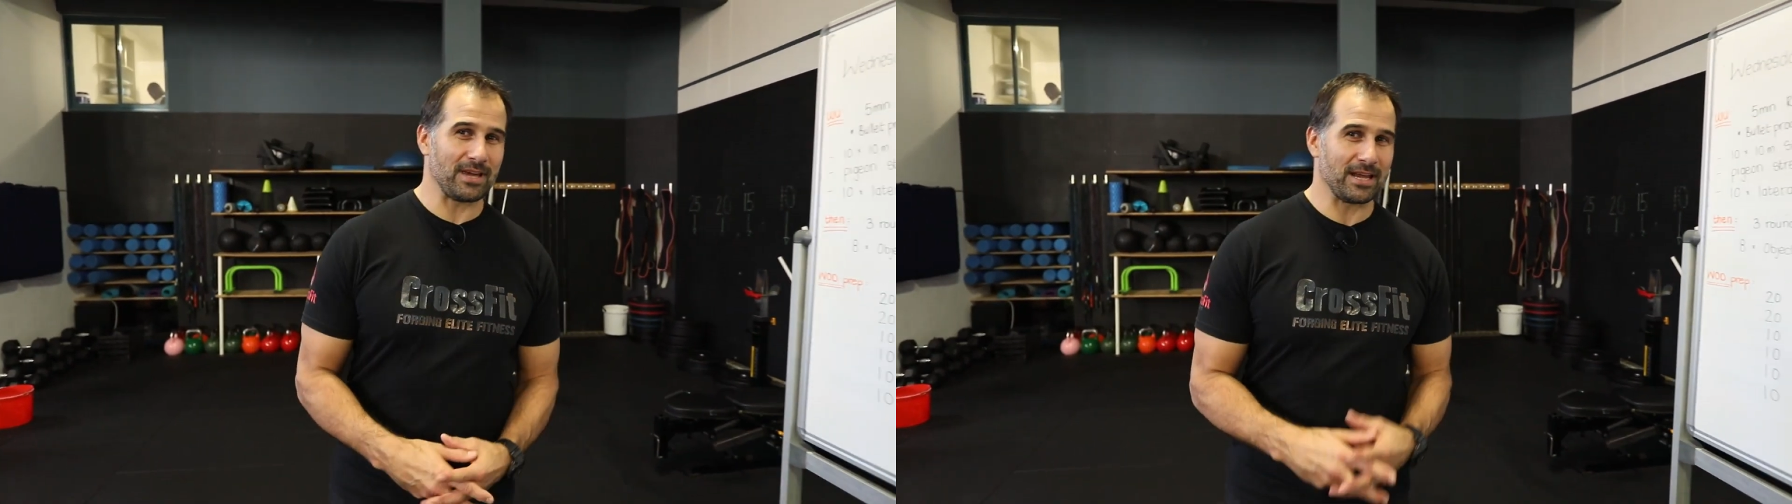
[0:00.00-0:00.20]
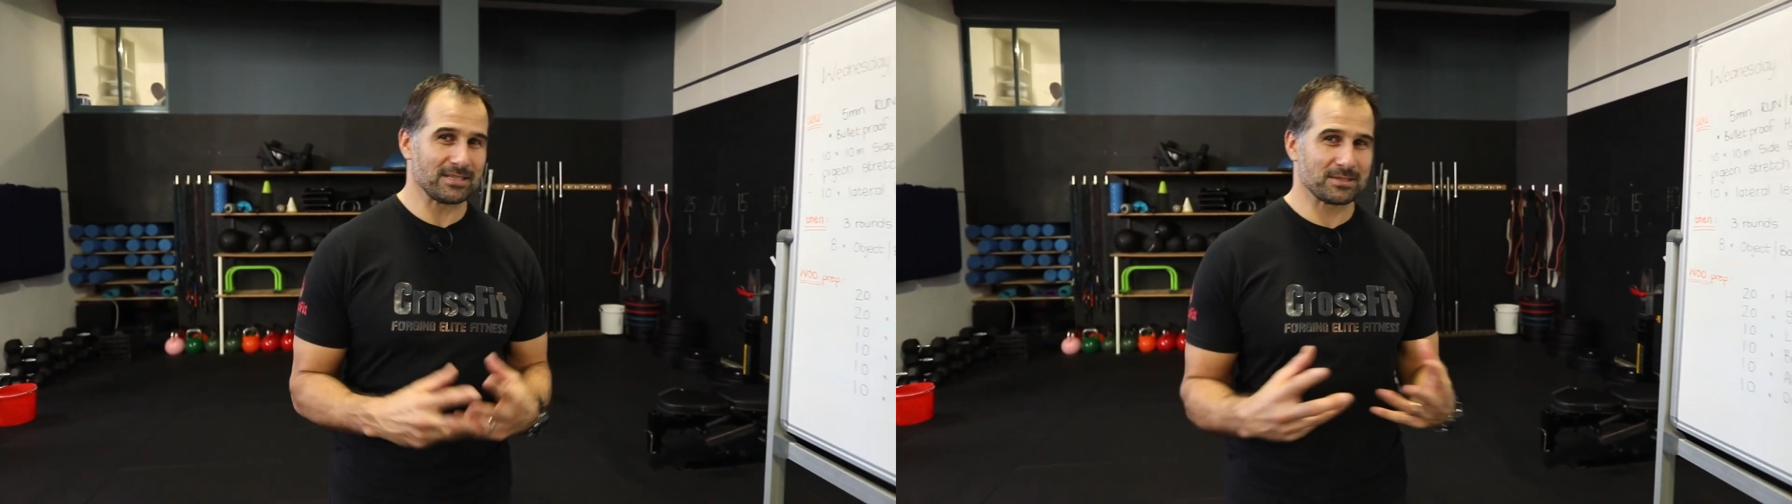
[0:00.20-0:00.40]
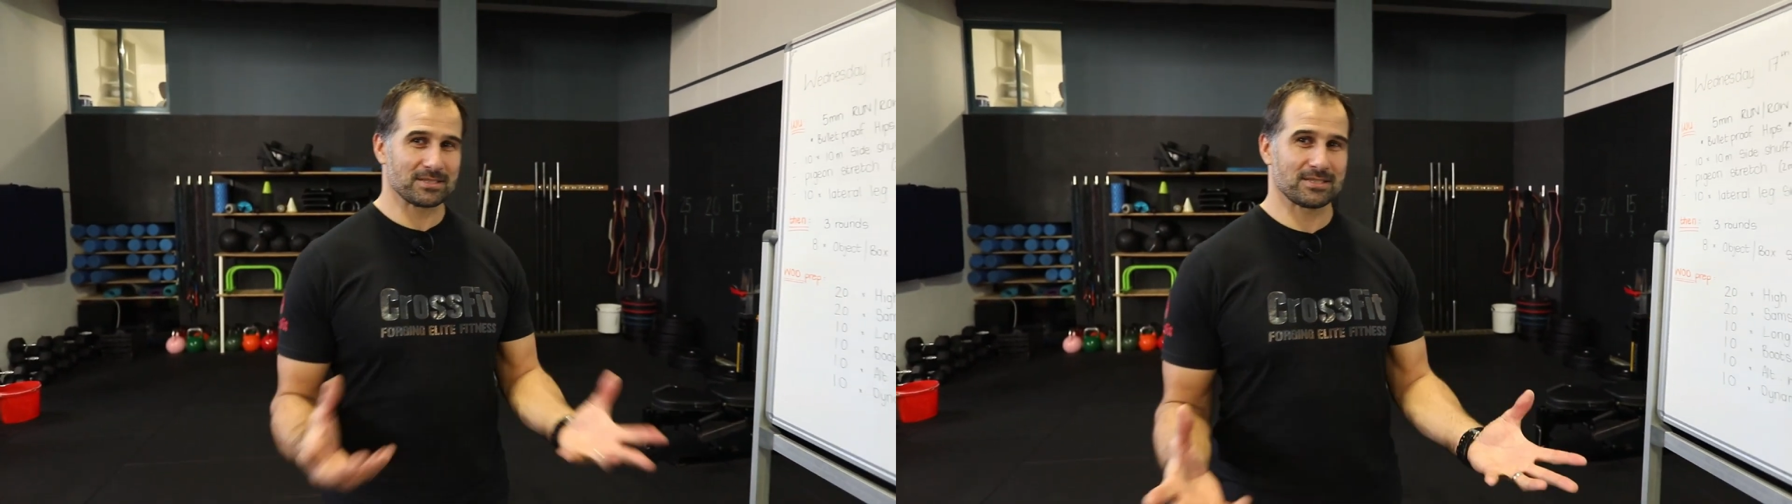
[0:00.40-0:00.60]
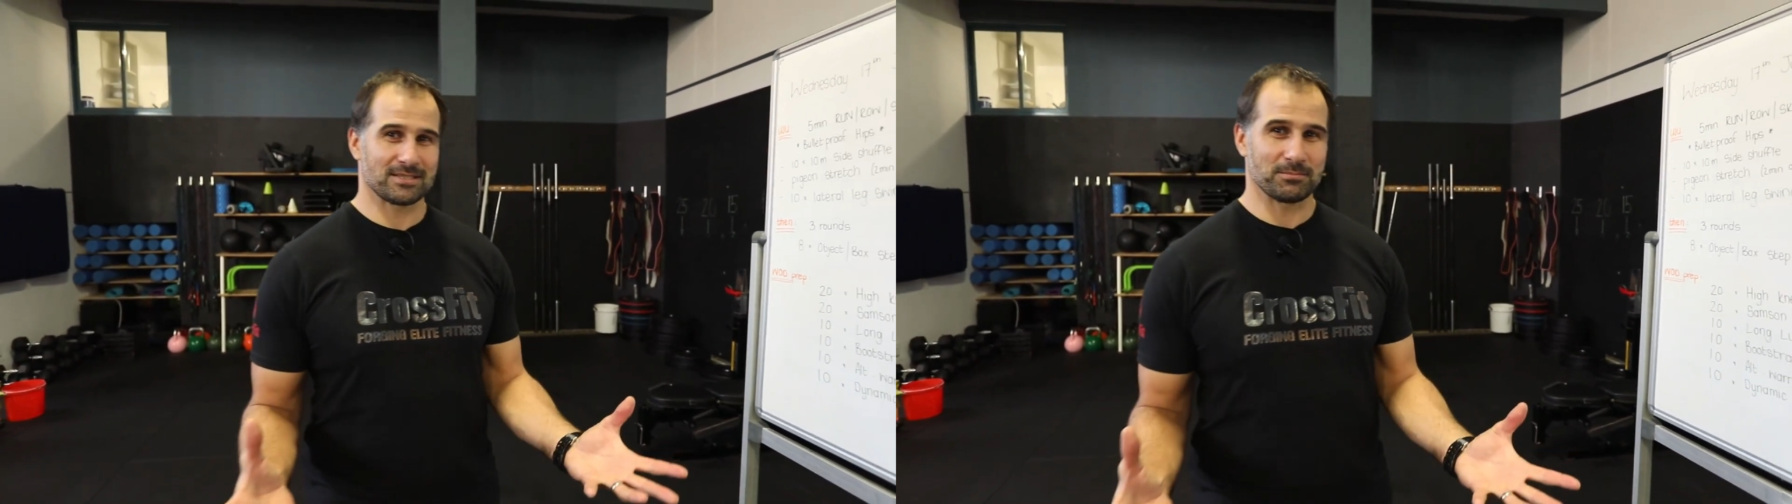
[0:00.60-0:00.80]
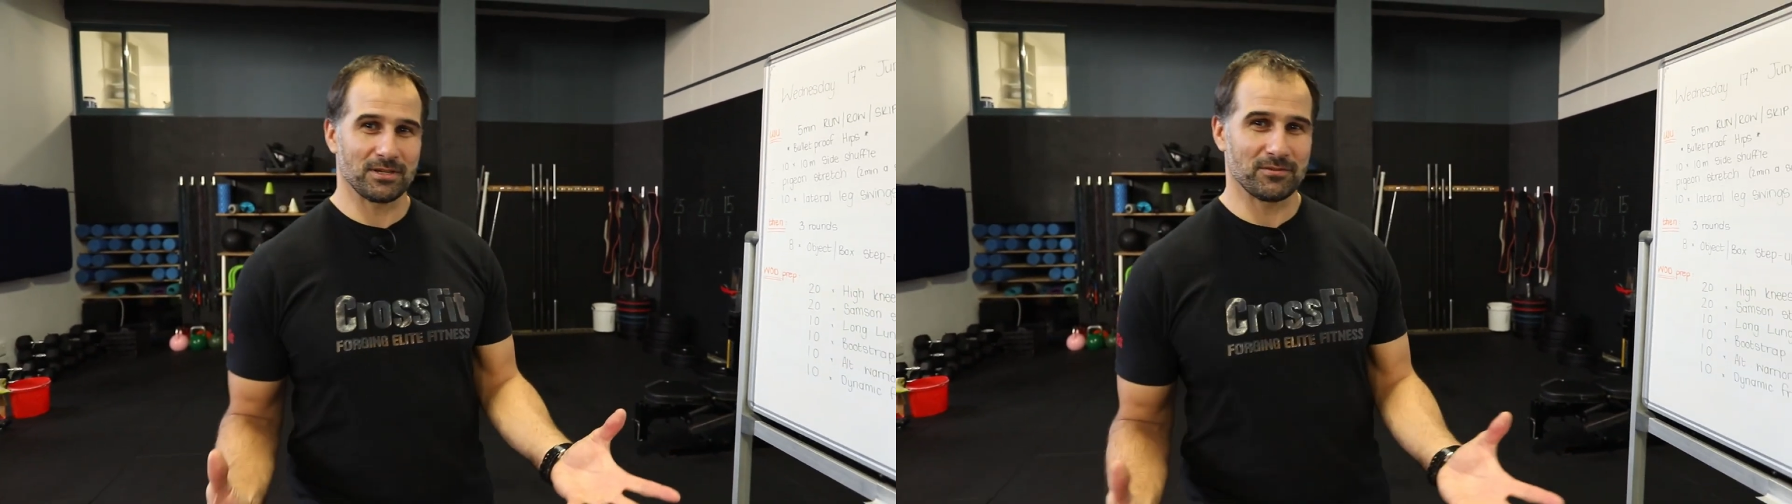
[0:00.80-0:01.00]
and it's
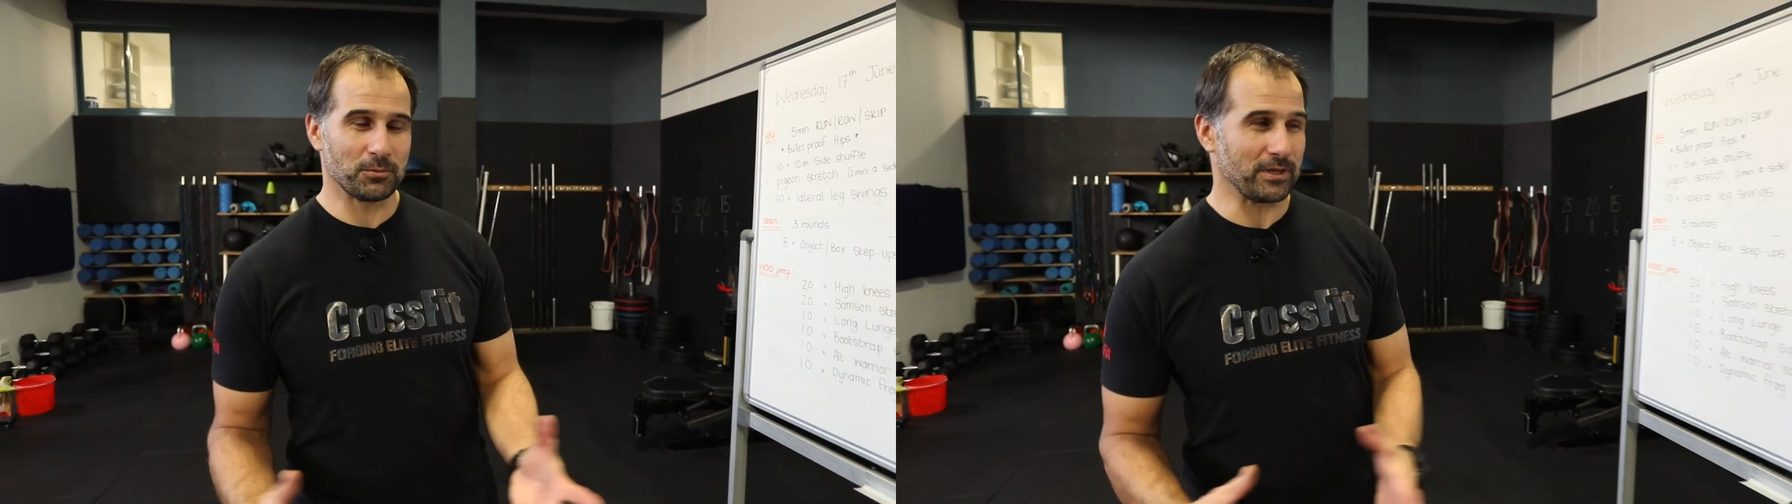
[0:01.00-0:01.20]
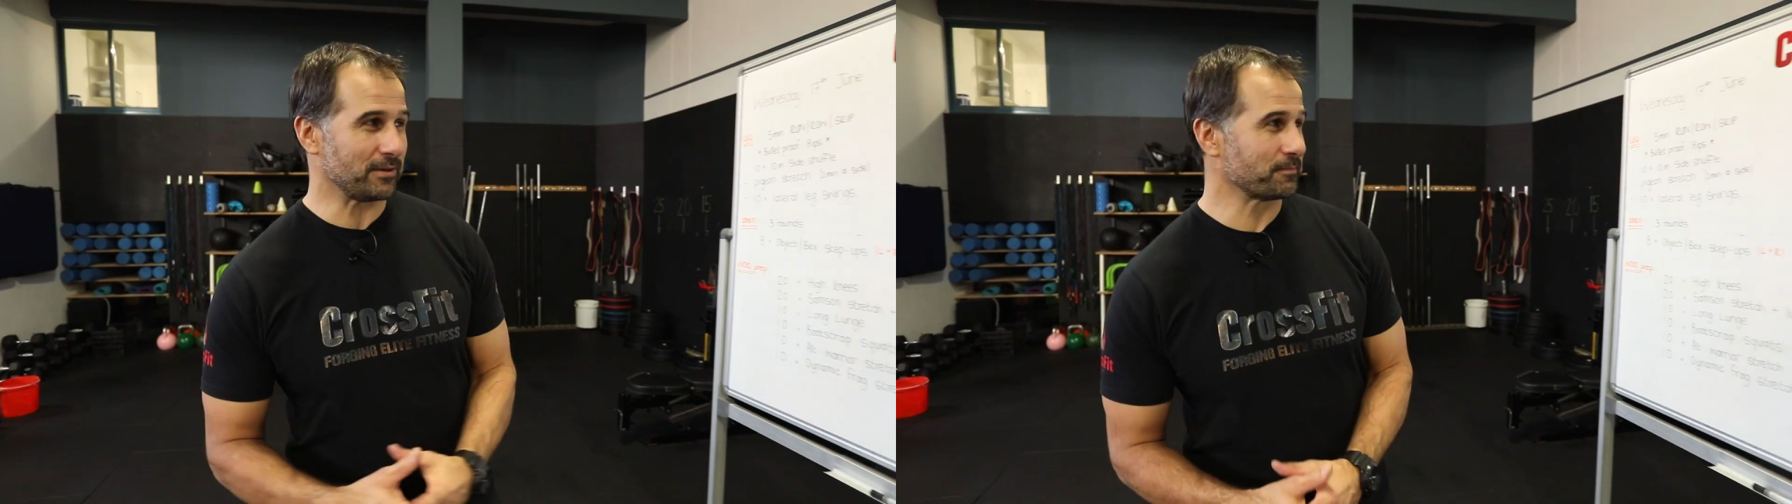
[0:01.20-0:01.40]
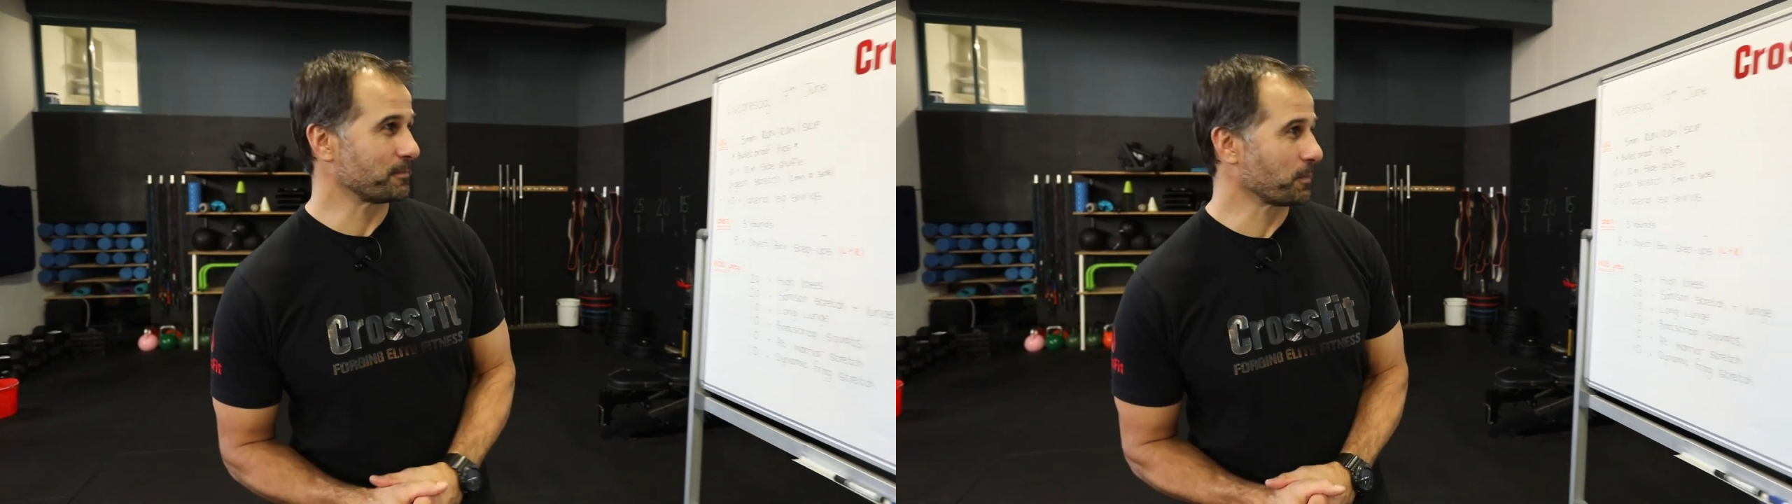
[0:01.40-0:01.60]
the middle of the week.